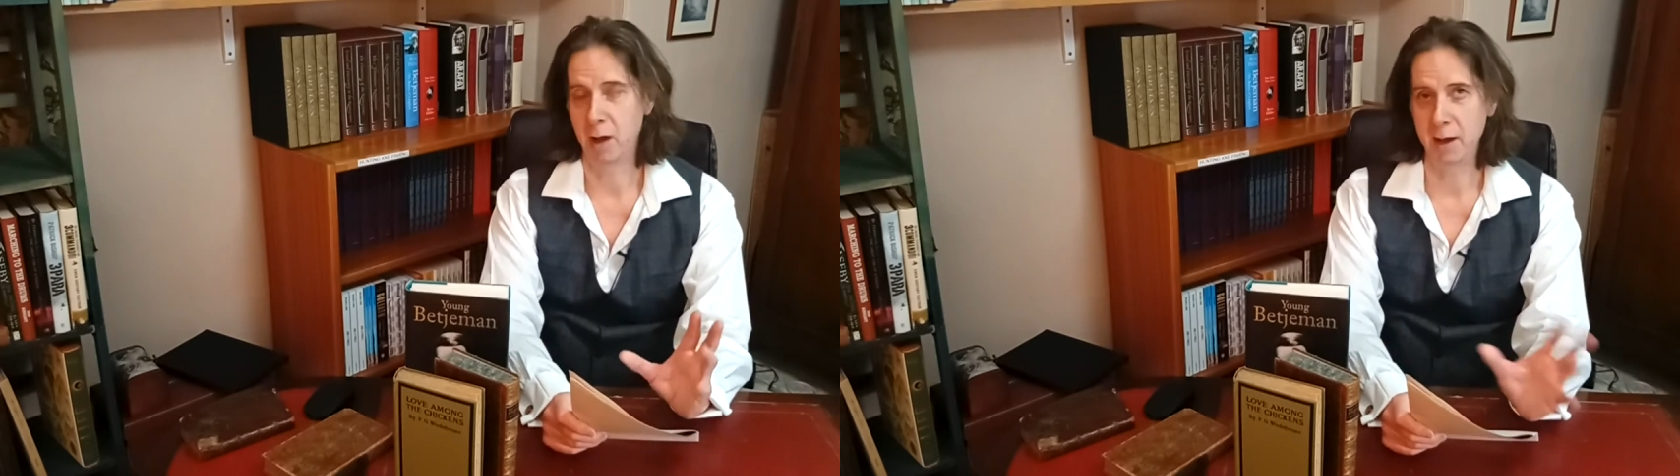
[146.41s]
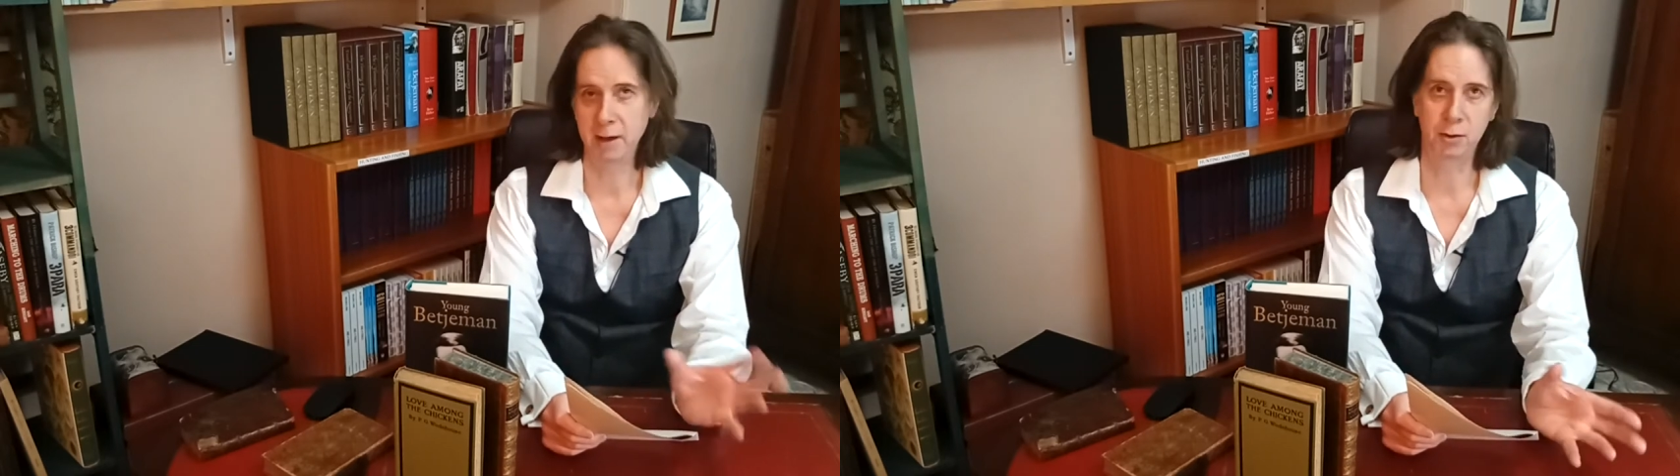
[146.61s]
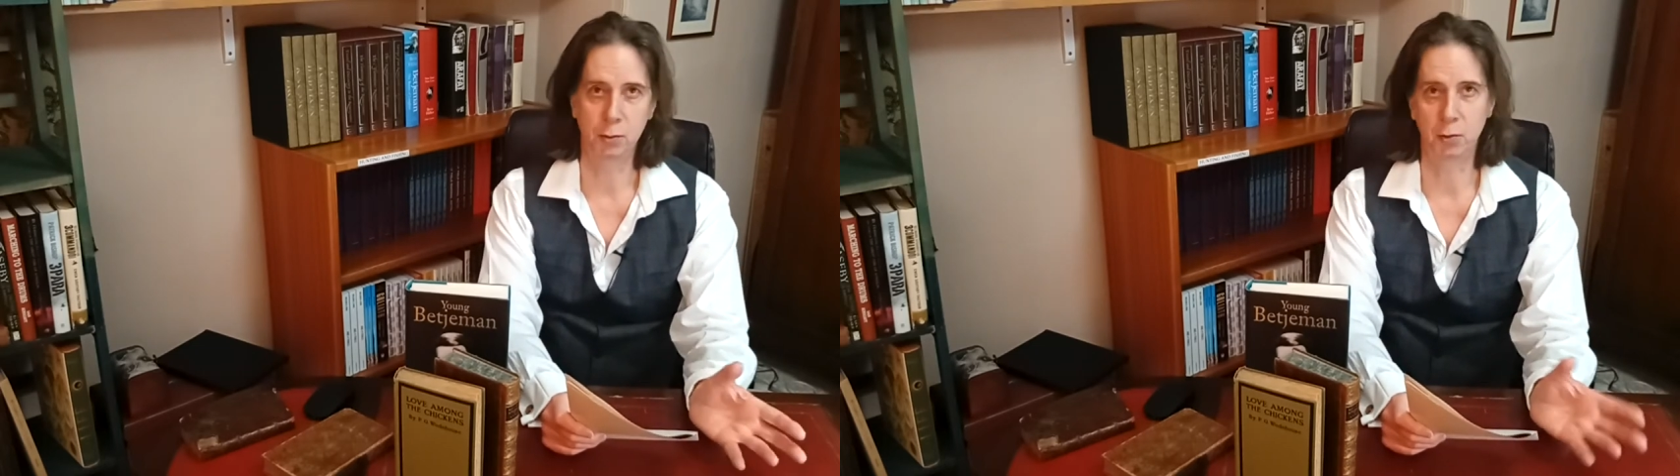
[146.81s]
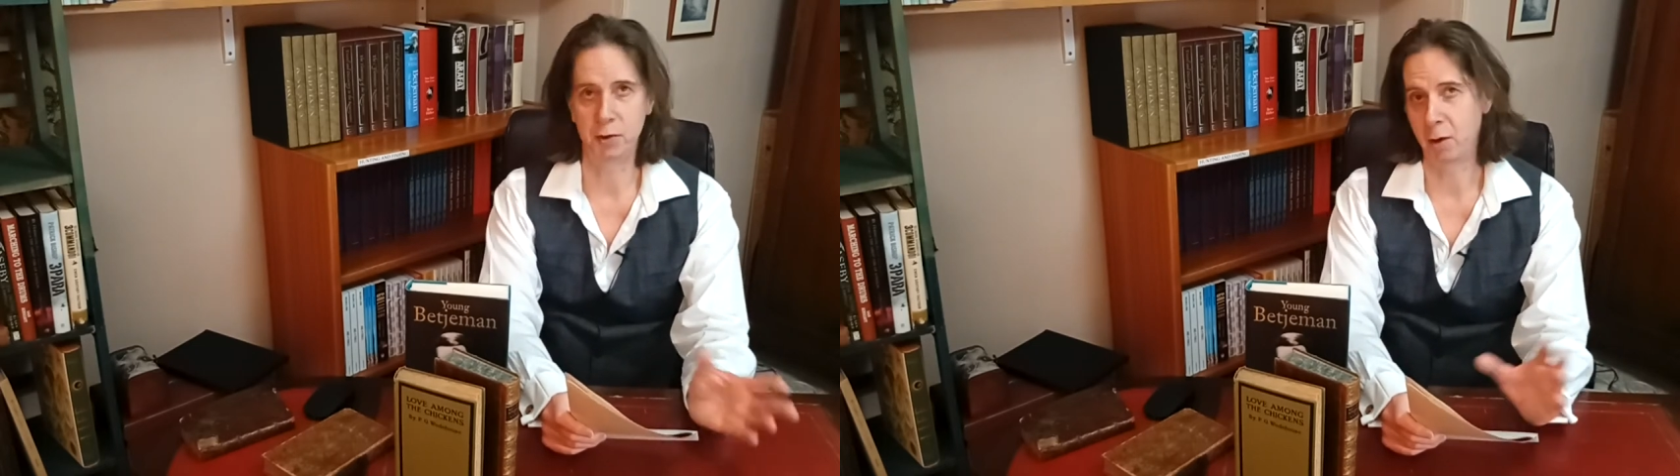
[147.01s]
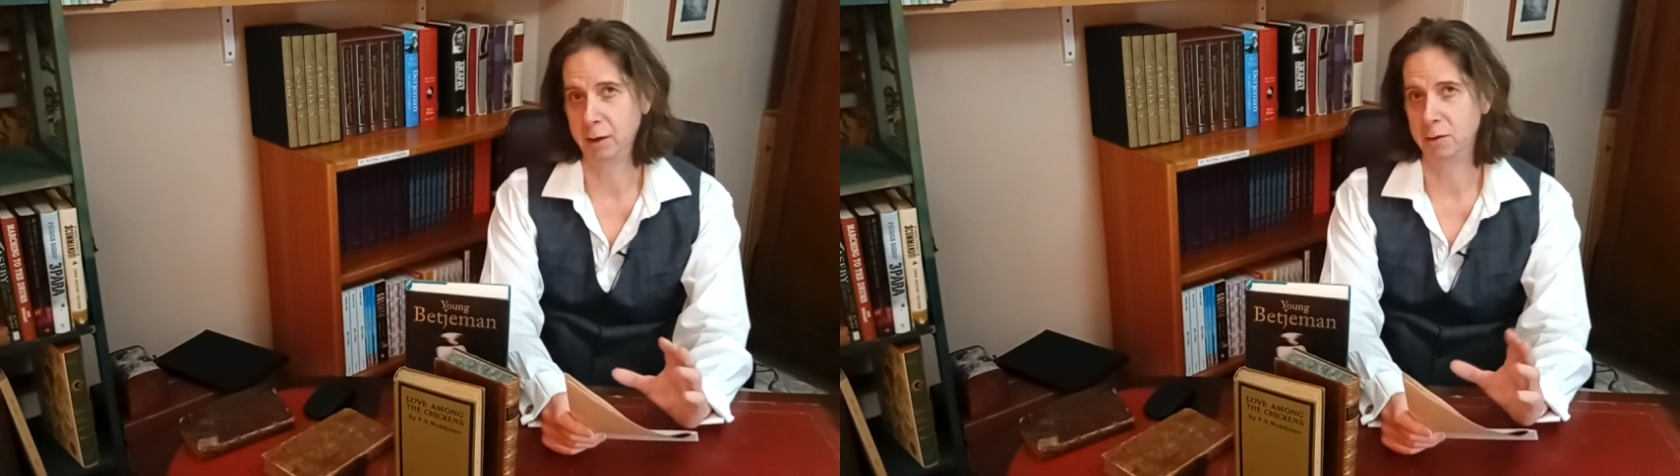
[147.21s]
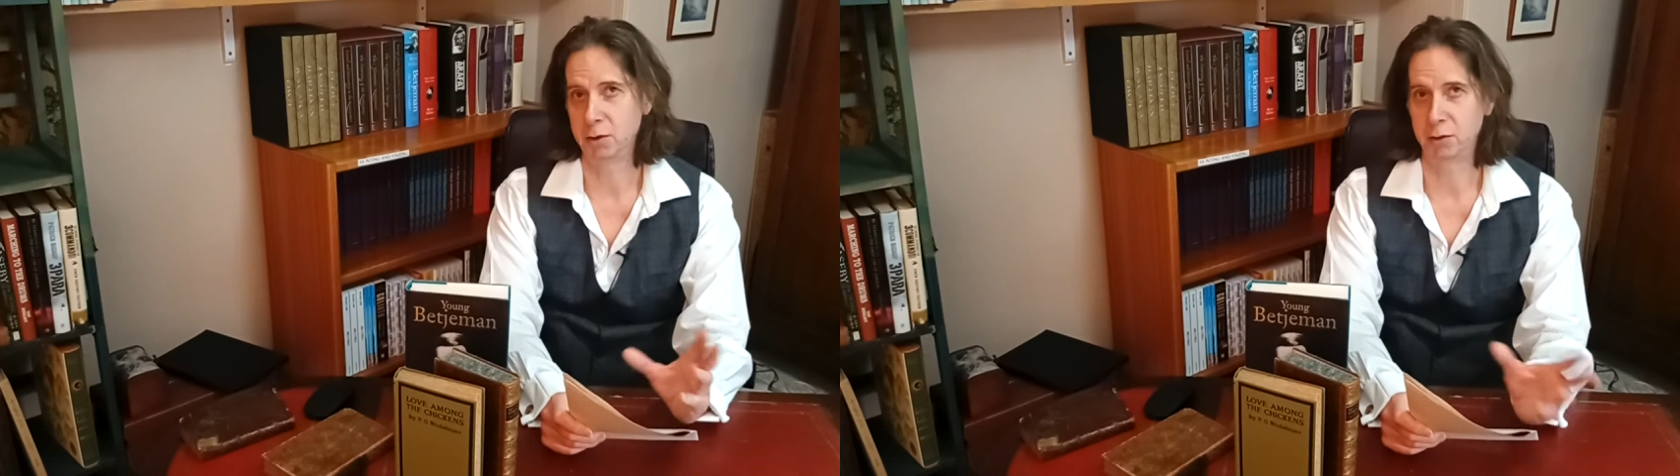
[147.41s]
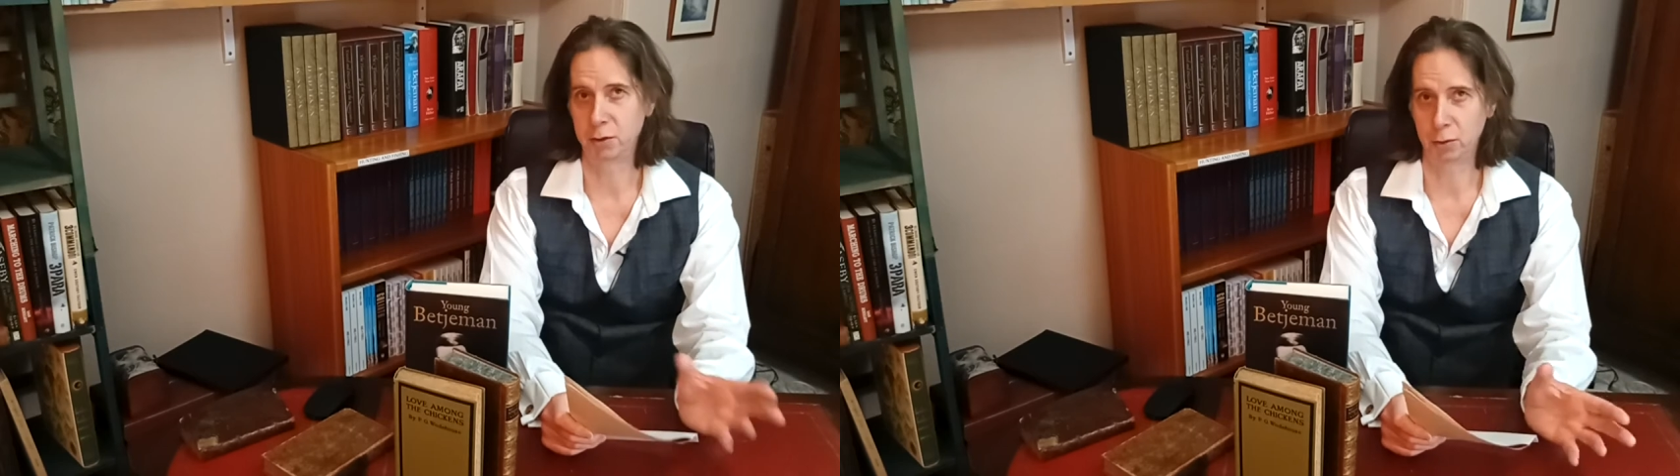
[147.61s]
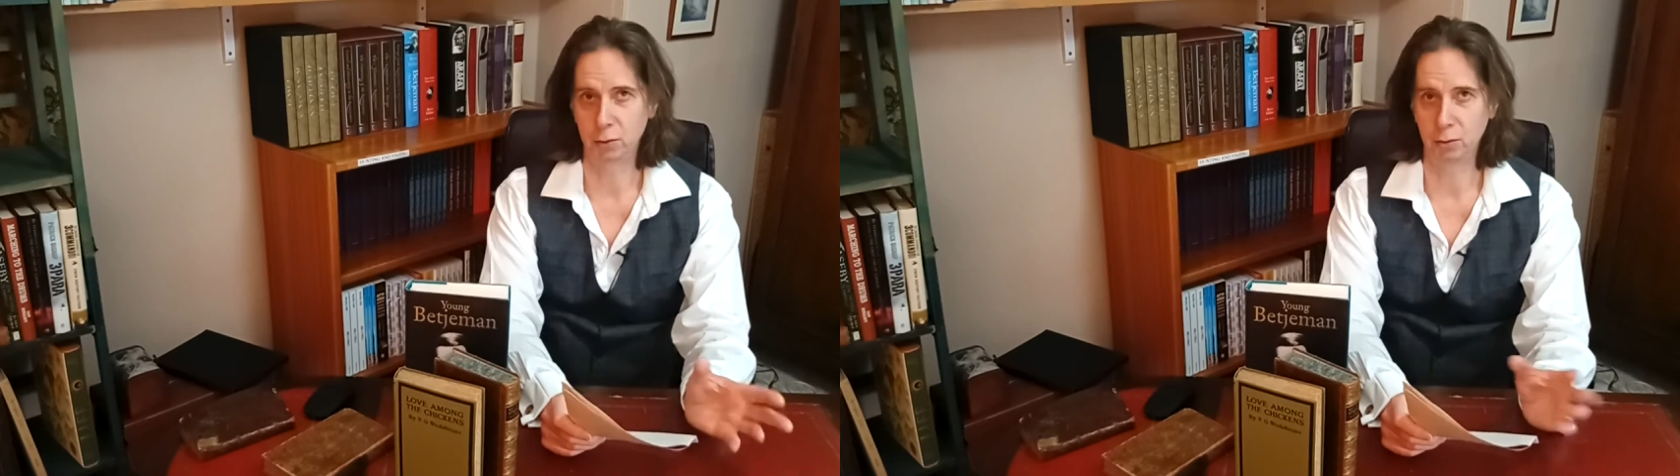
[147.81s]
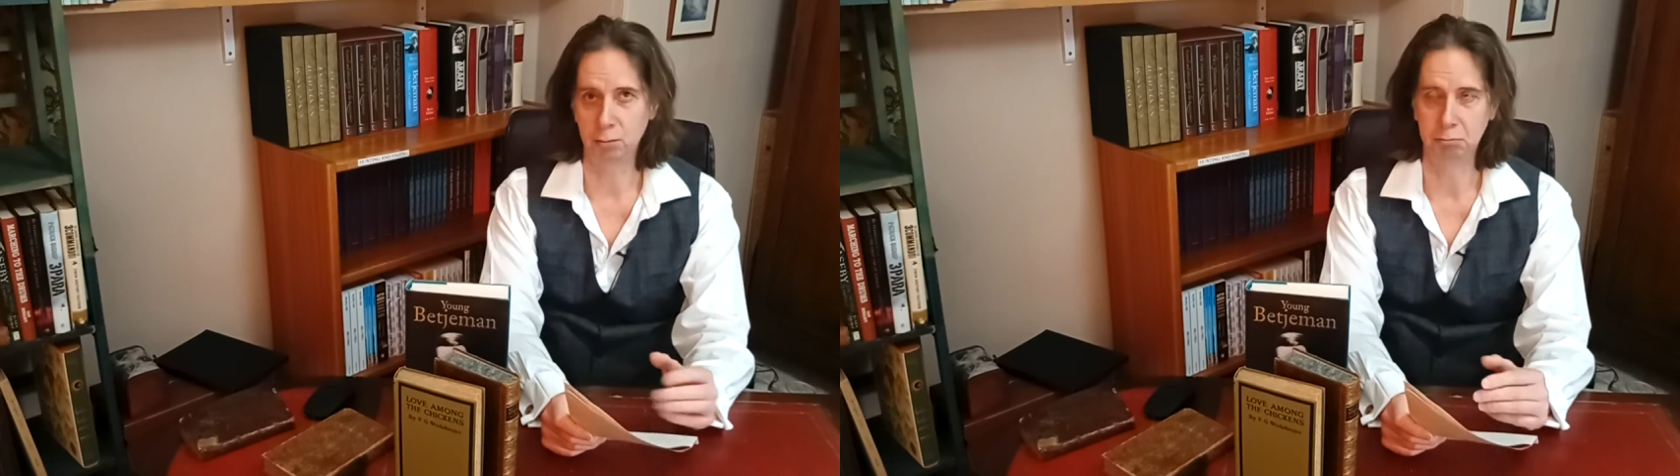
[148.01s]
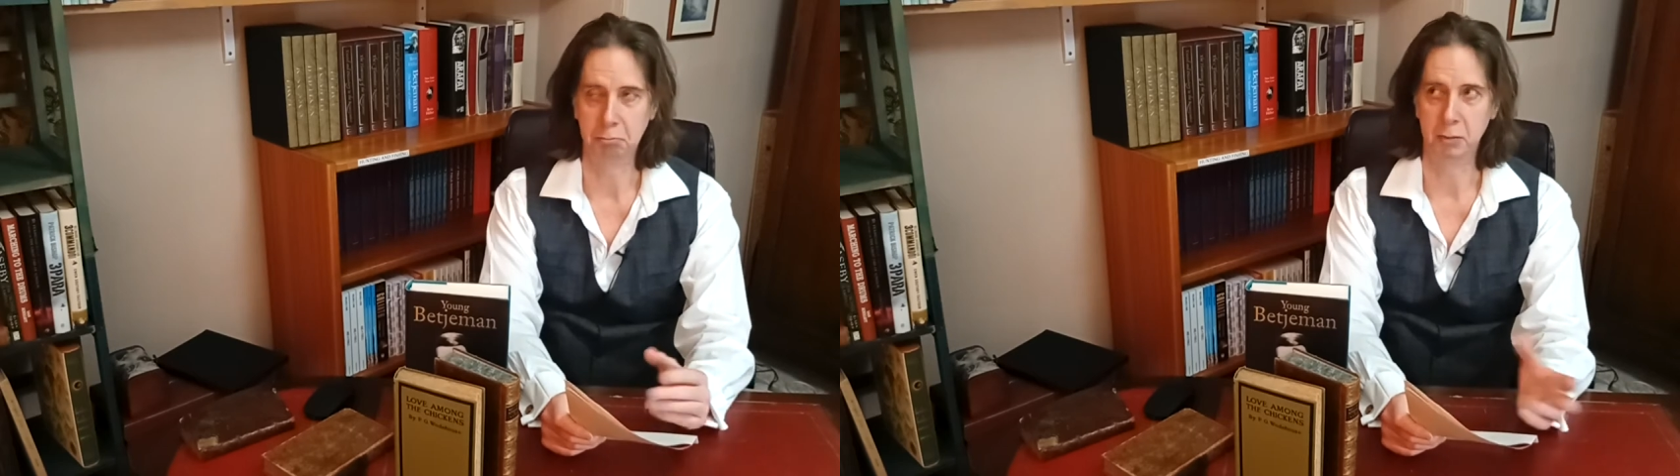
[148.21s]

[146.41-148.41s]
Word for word: eight or nine inches tall,